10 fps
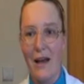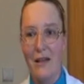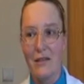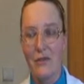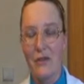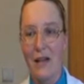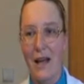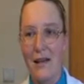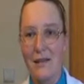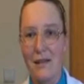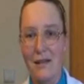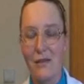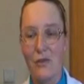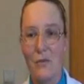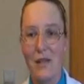air, different gases,
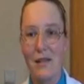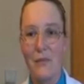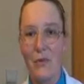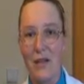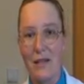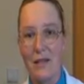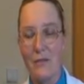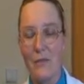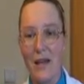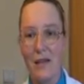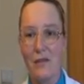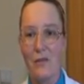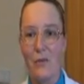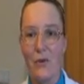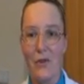could be separated based
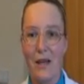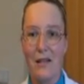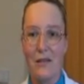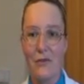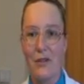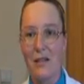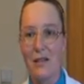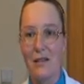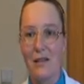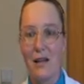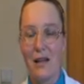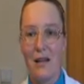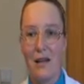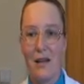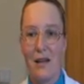upon their different
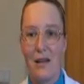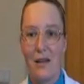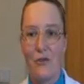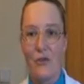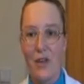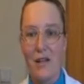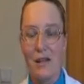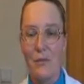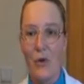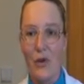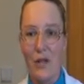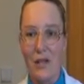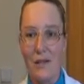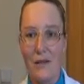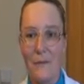freezing points.